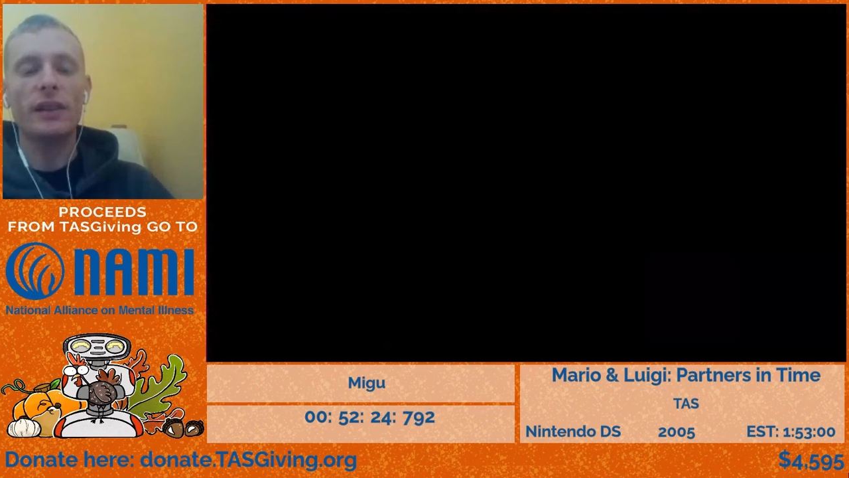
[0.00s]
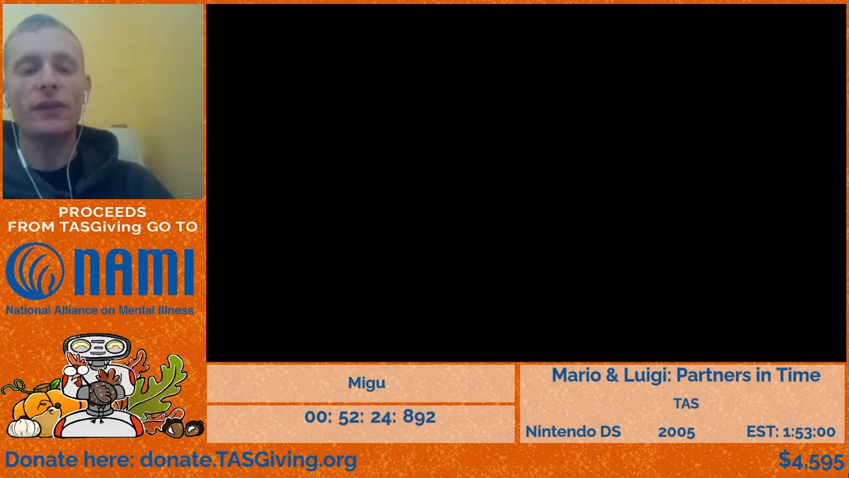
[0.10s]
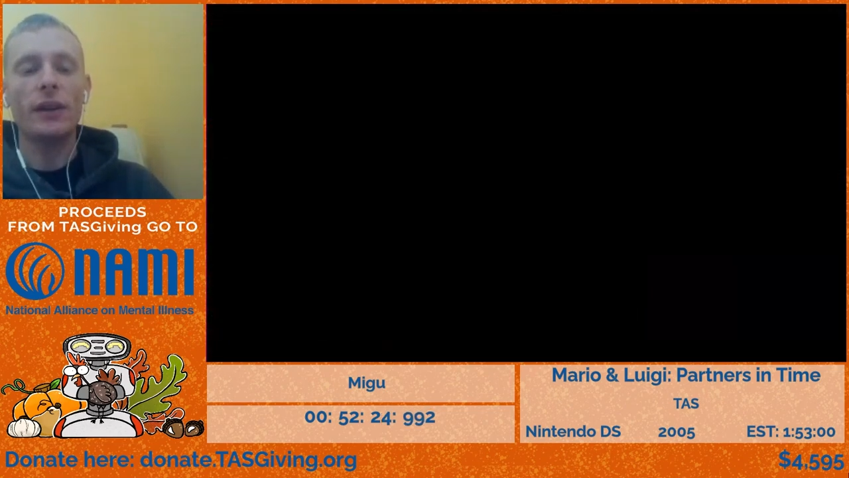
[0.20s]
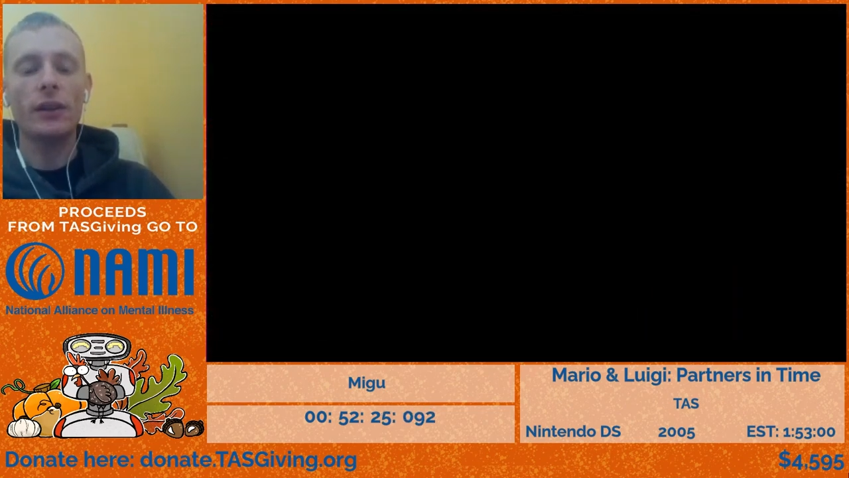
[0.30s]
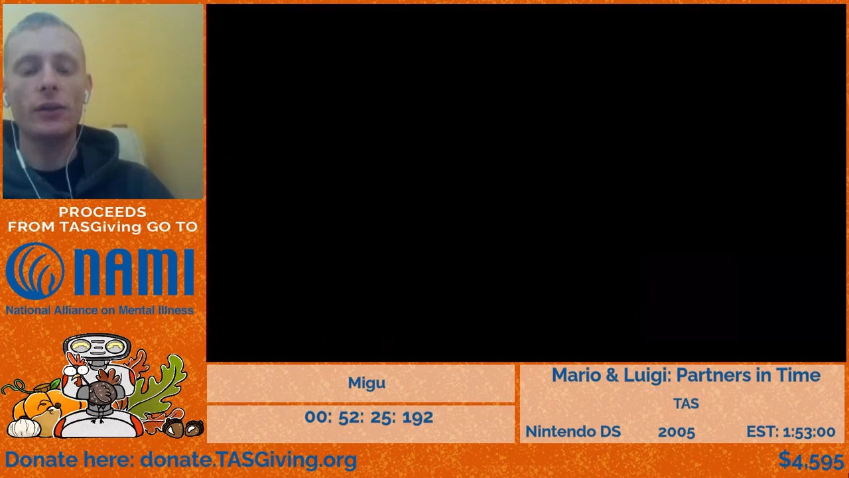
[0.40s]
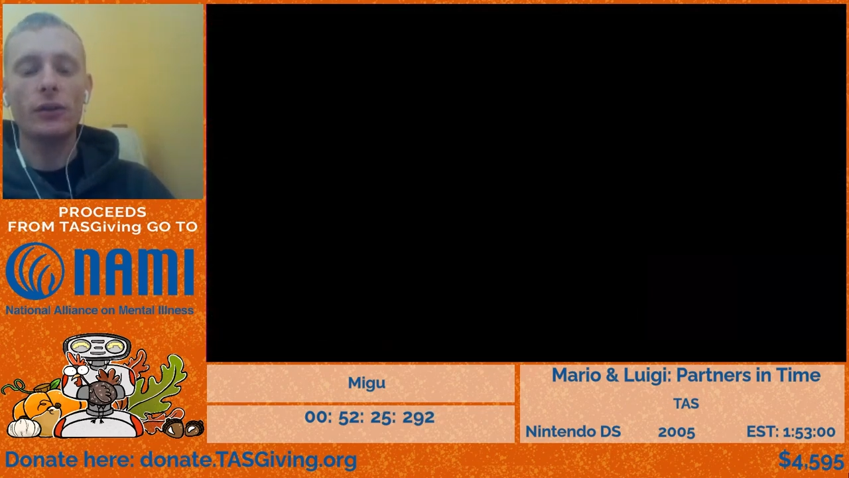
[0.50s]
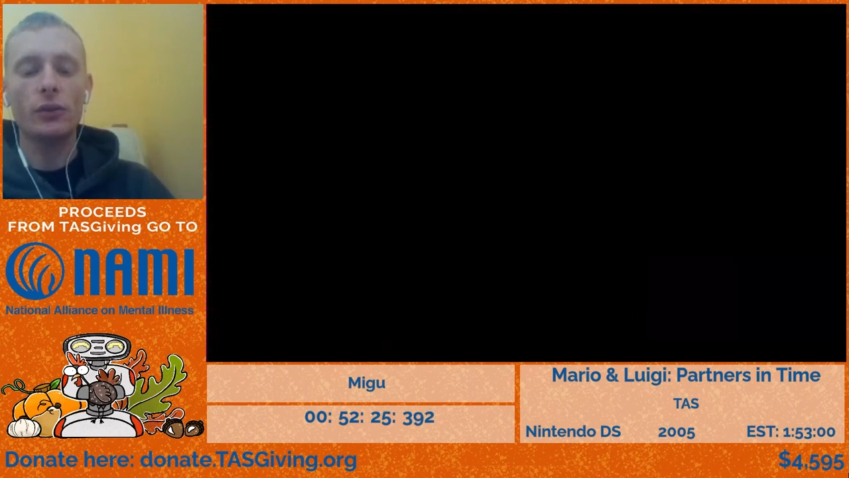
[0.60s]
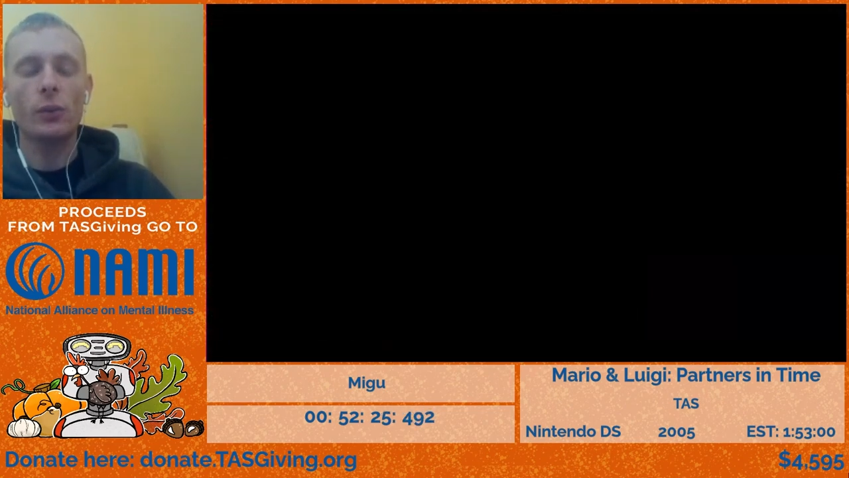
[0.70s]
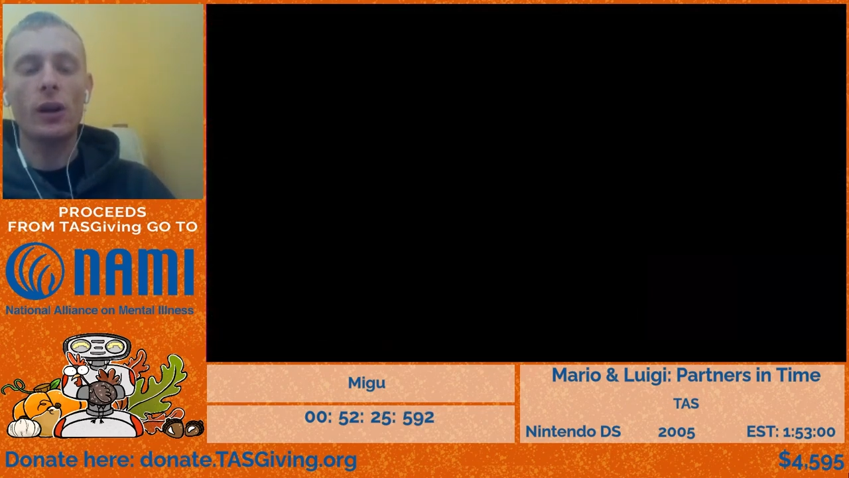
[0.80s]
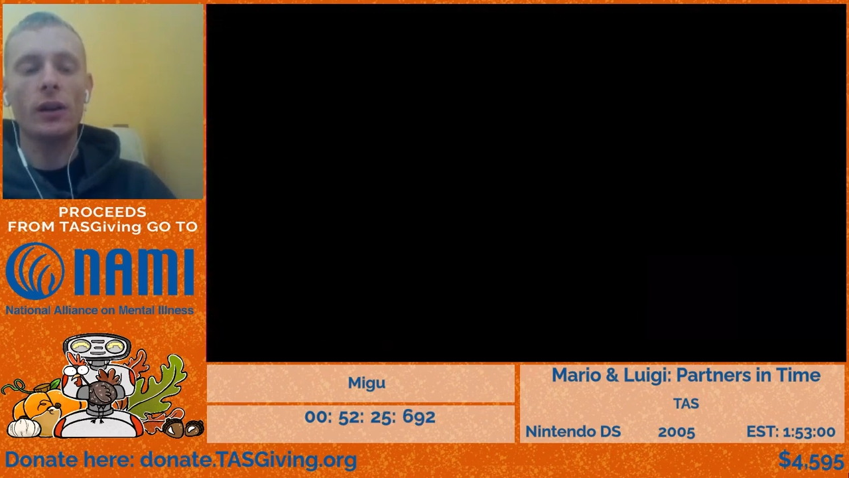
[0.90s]
I found that you can just
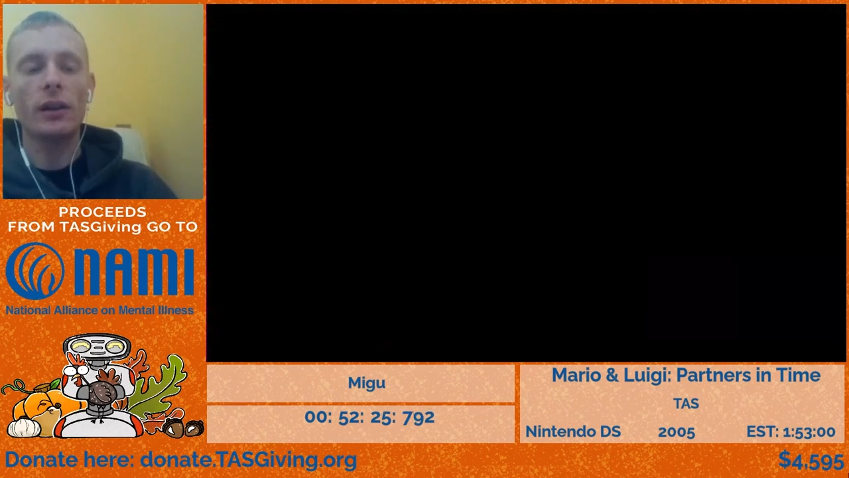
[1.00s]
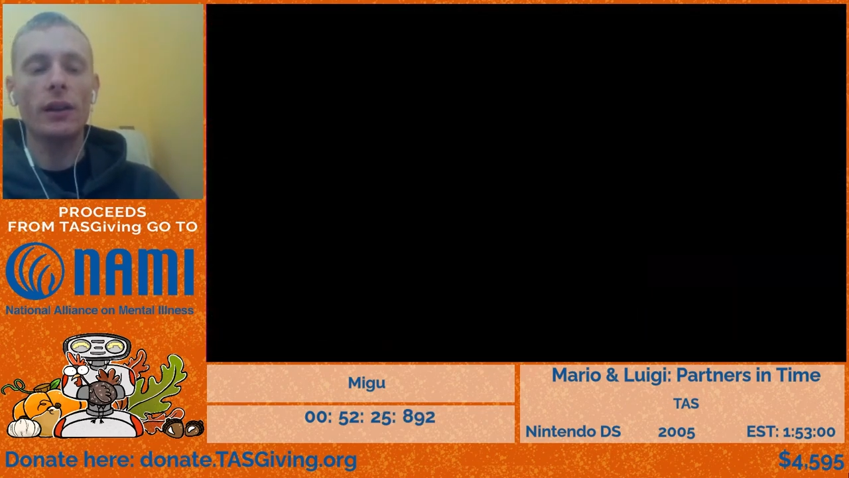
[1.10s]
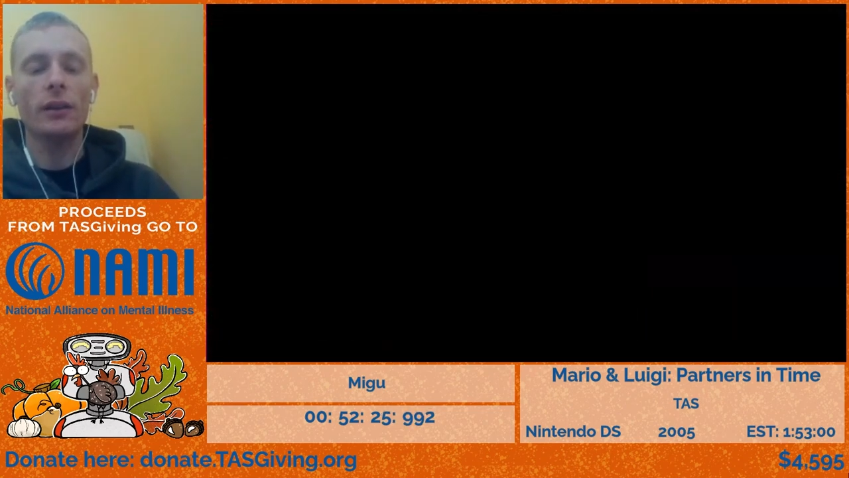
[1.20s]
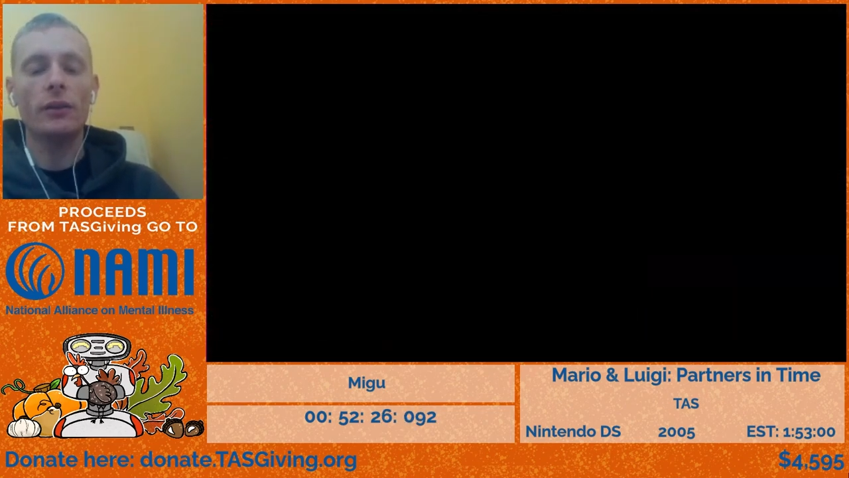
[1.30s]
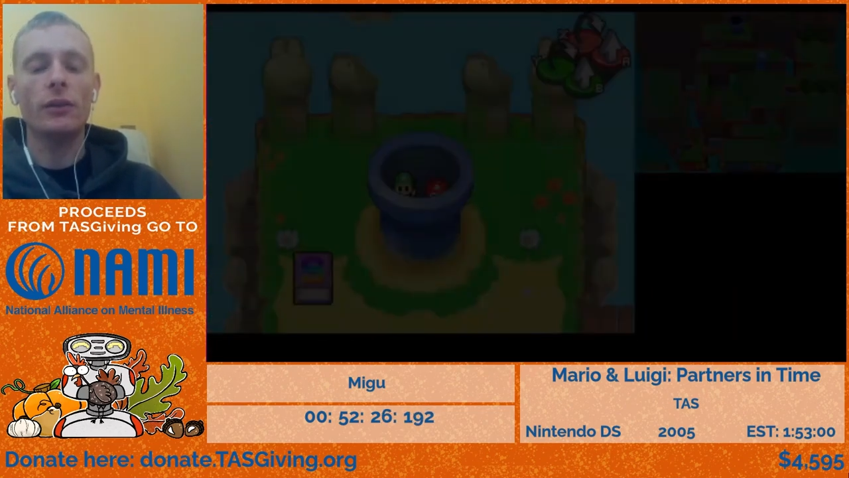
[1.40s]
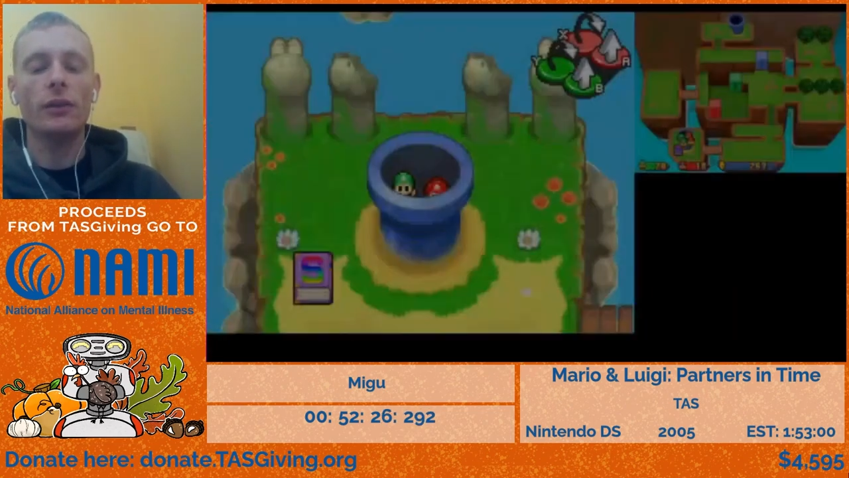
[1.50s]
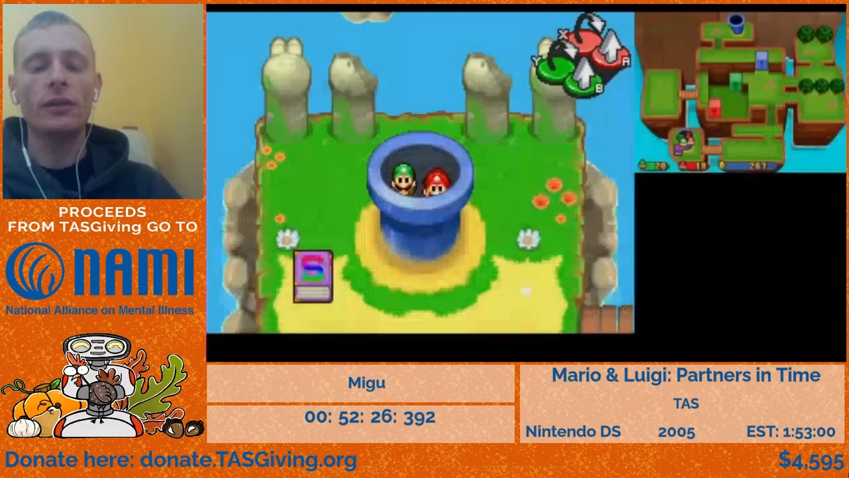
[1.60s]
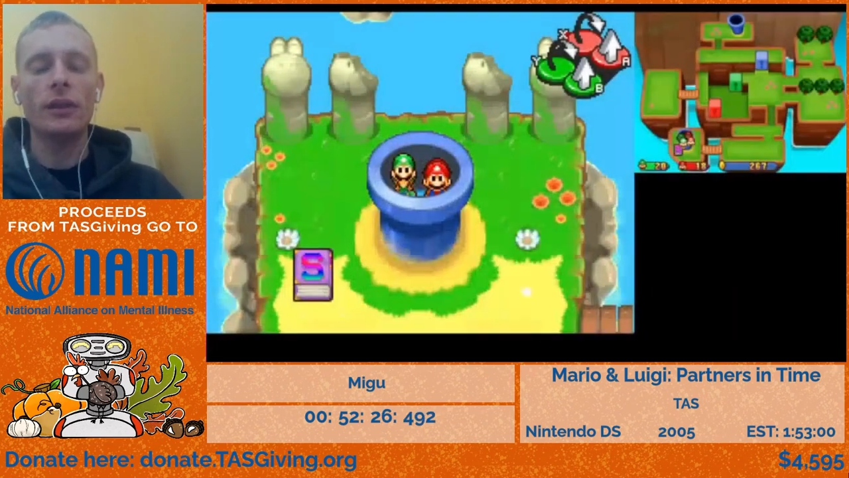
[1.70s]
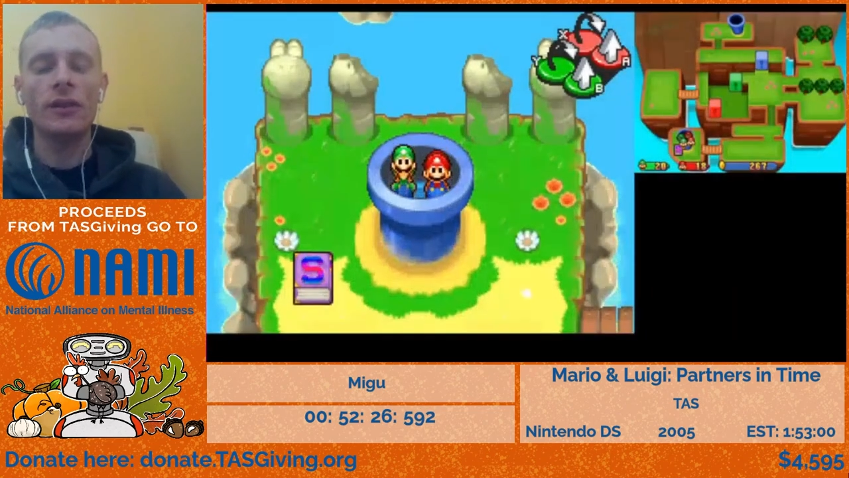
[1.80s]
walk and it